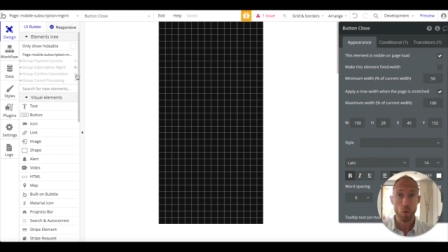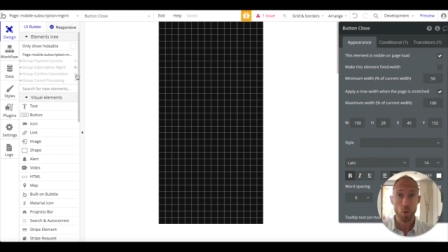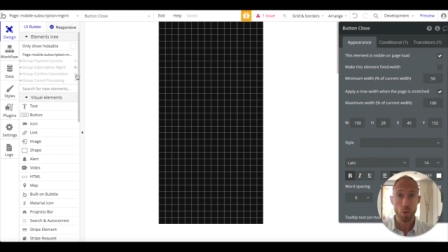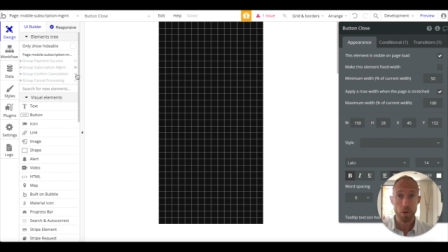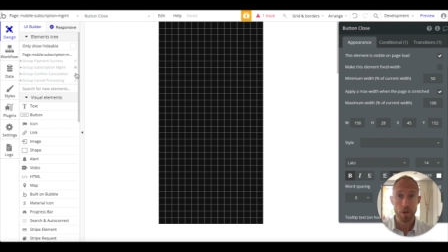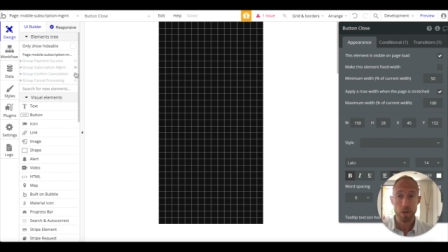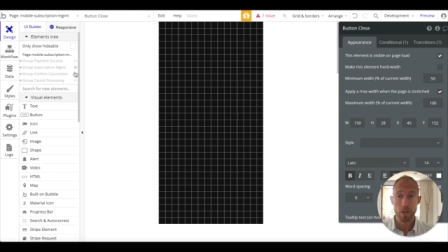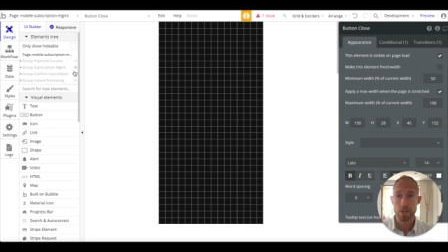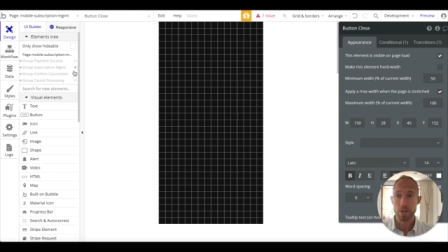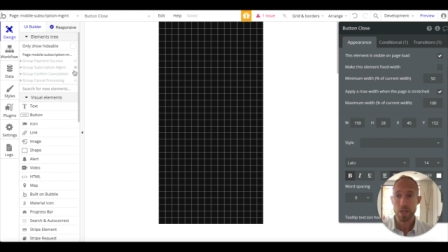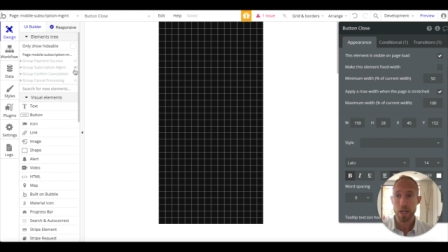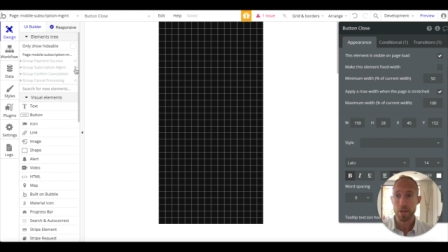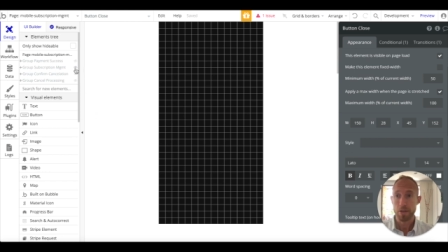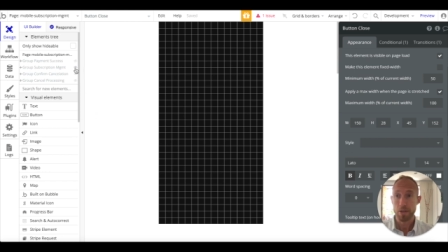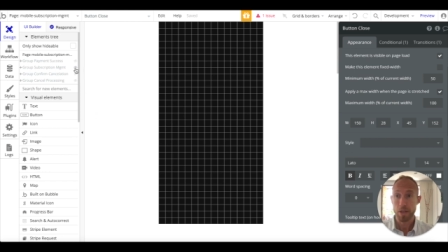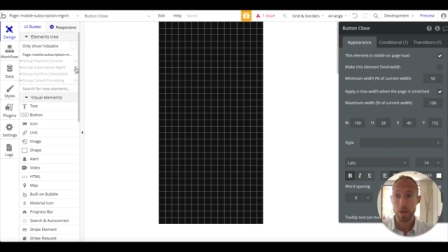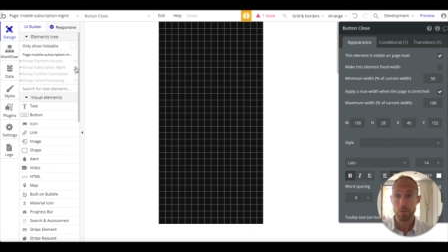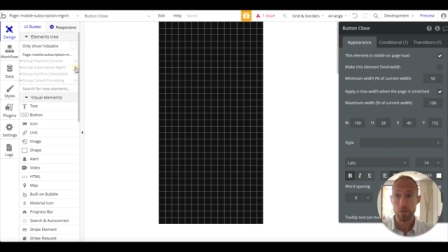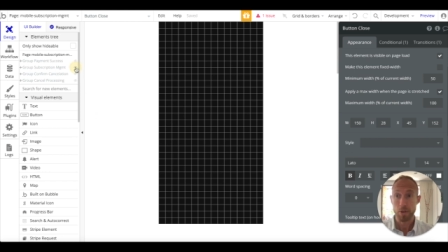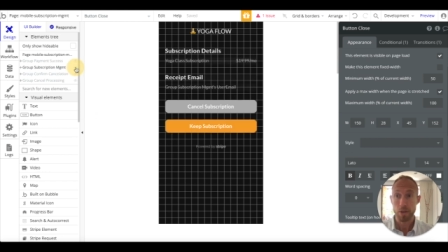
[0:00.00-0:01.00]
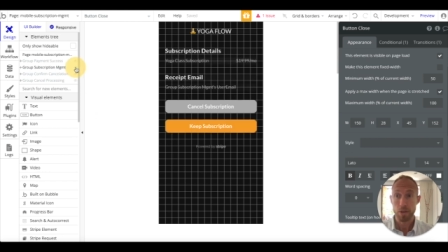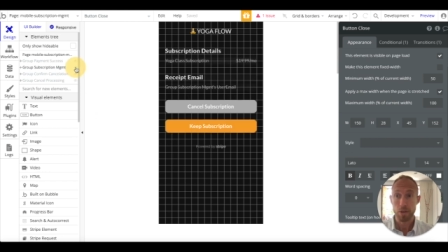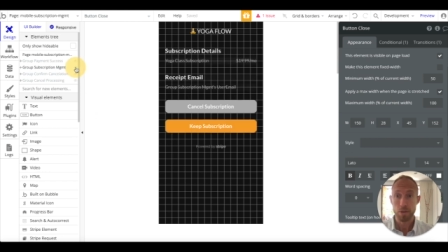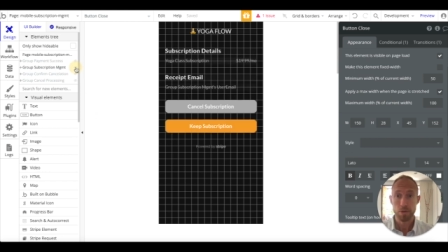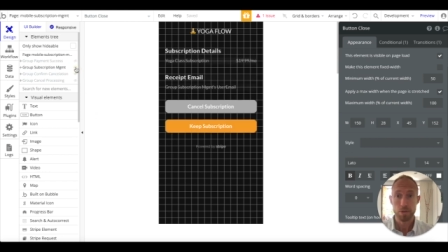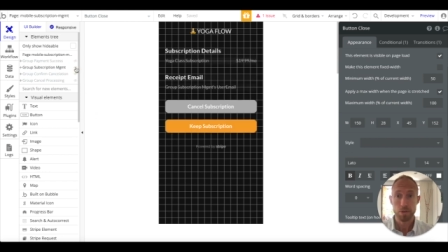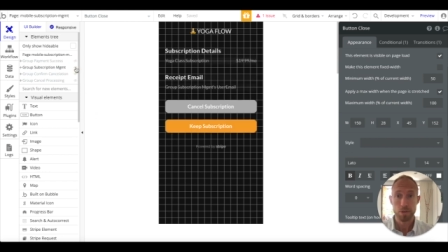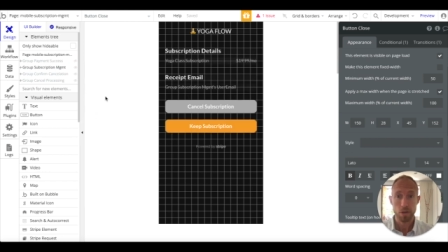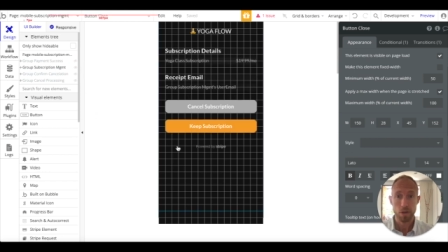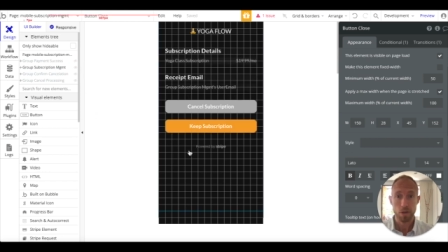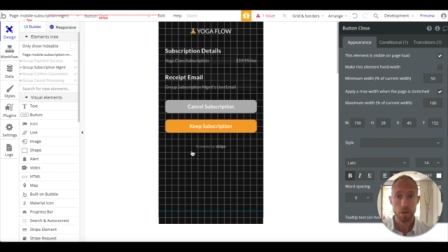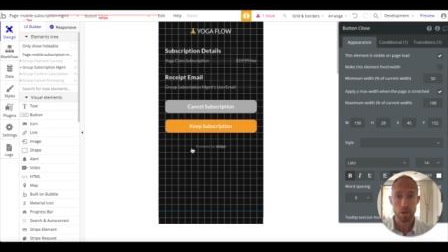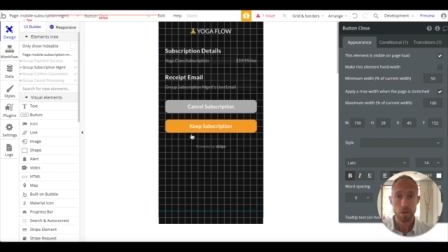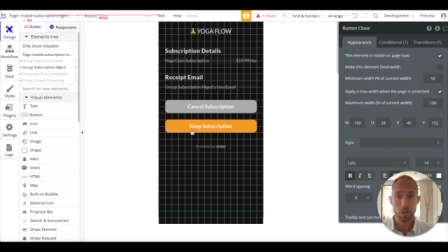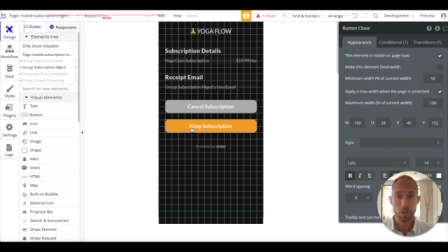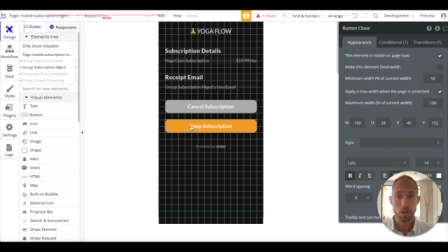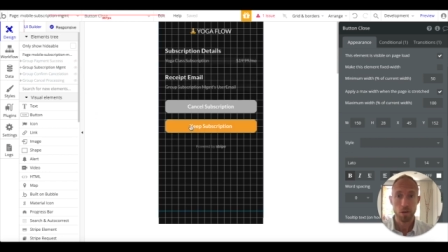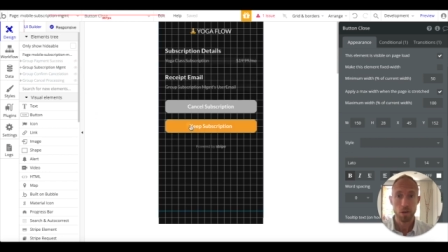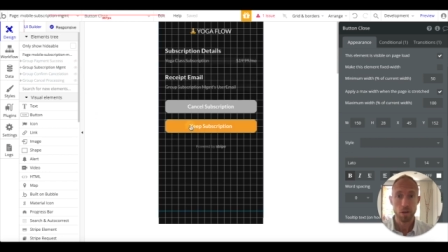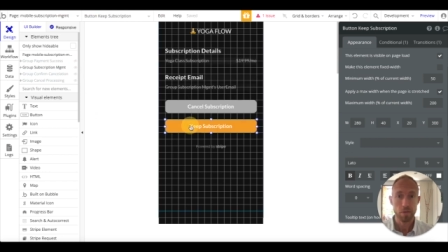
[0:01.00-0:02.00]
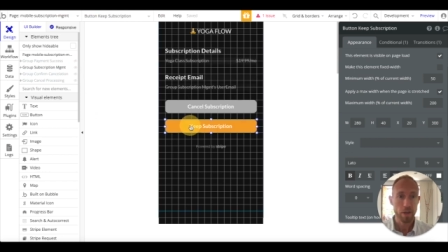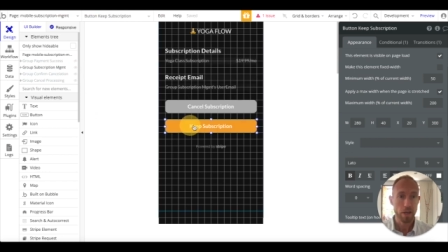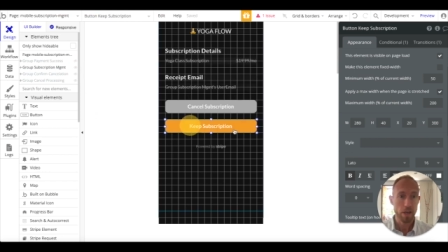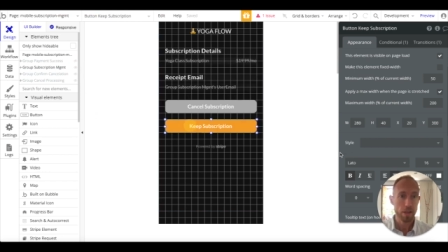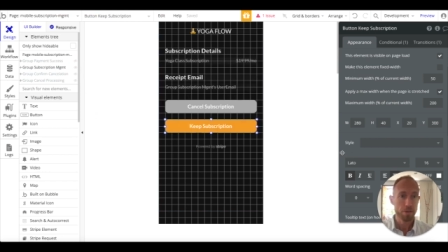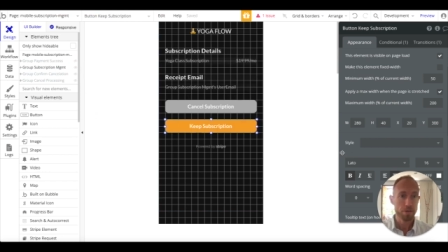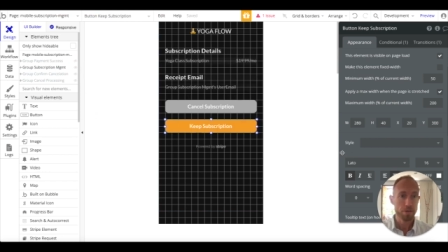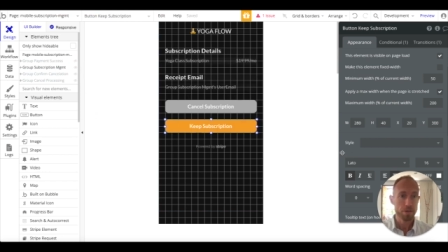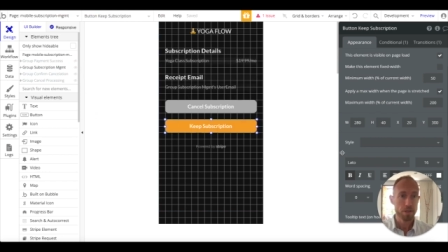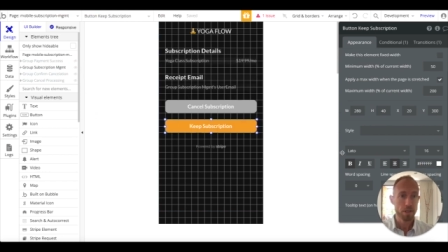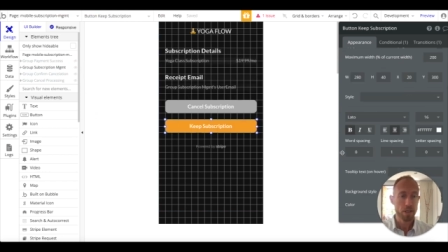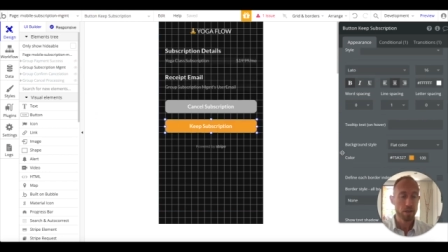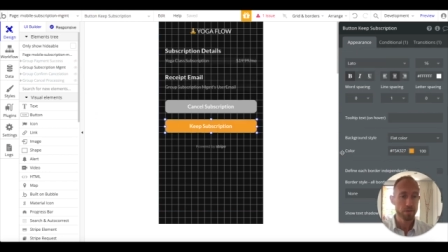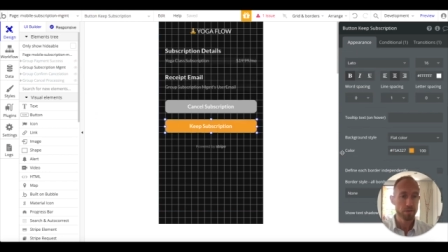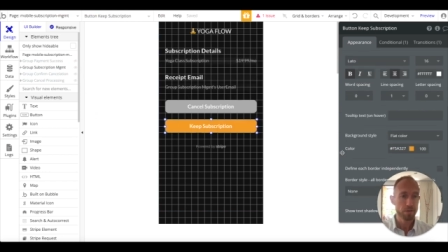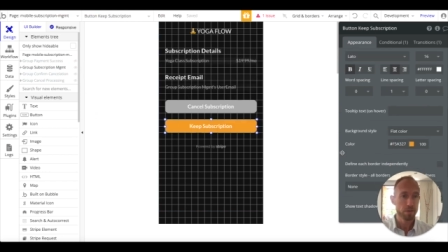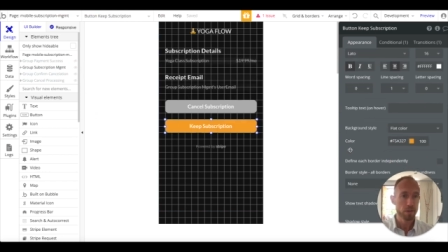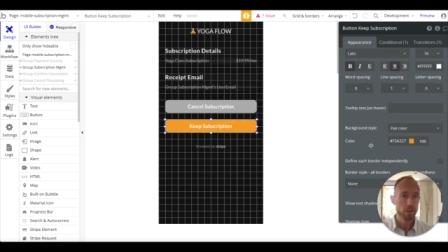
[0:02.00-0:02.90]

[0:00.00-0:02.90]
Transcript: orange color that we use on all of our other stuff.